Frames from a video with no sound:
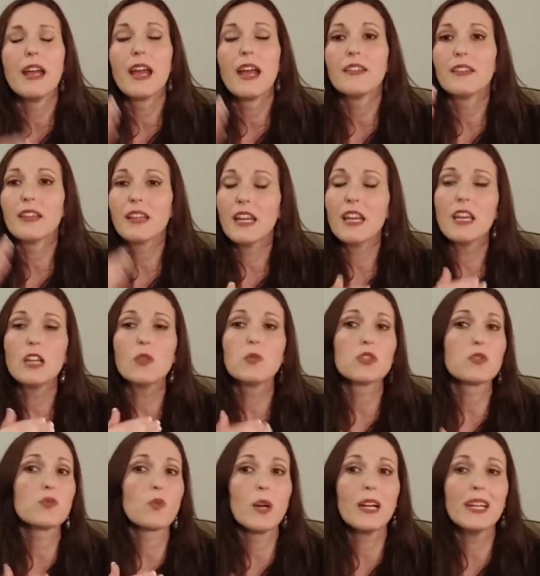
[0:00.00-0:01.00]
And the king
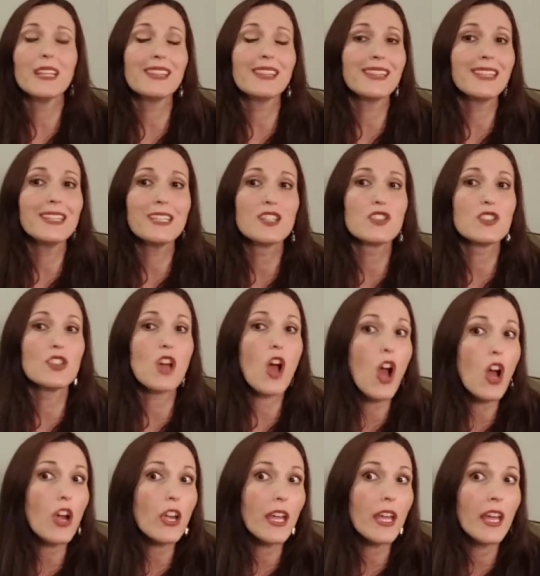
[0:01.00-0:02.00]
was right then
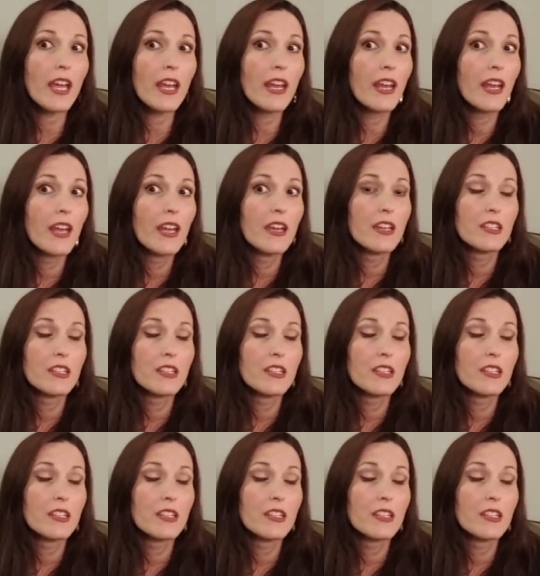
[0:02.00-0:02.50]
talking